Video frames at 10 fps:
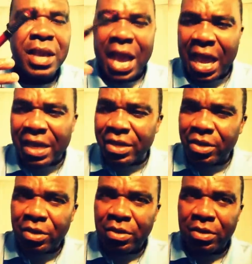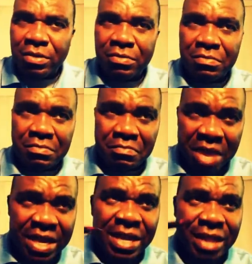and
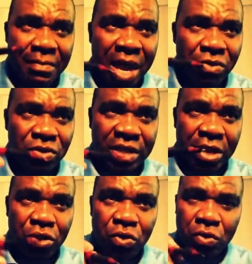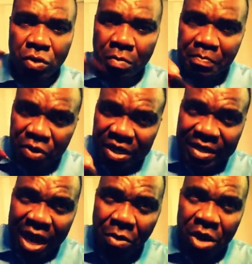many a time I will tell you, put
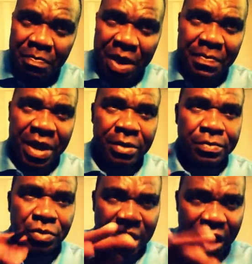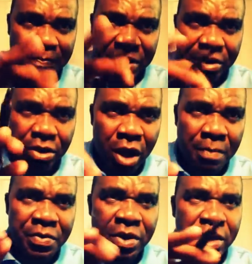it down on paper, type it
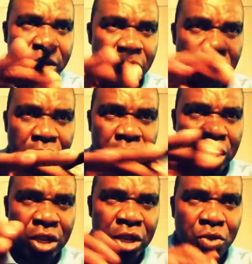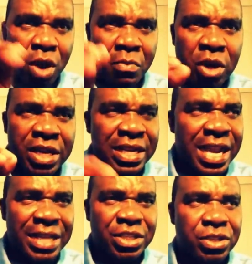up in, in, in your modern
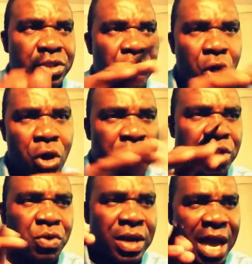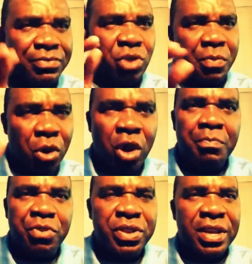gadgets or in your laptop or
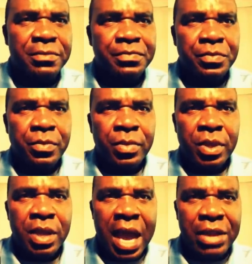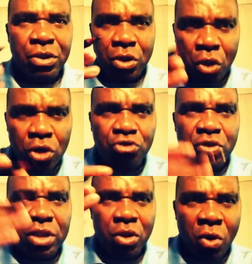computer, and go
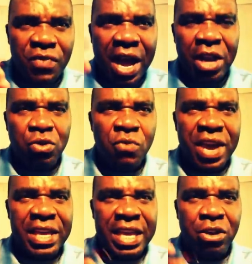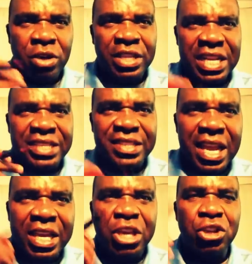through it over and over again until it
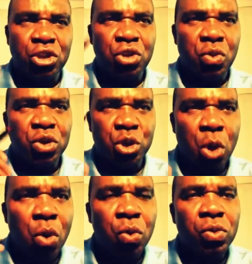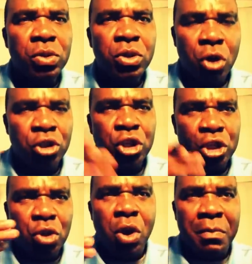sink into your soul, on
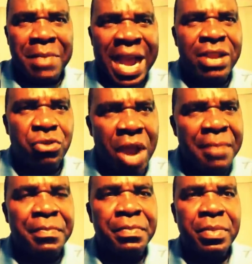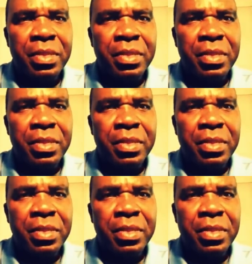into your mind realm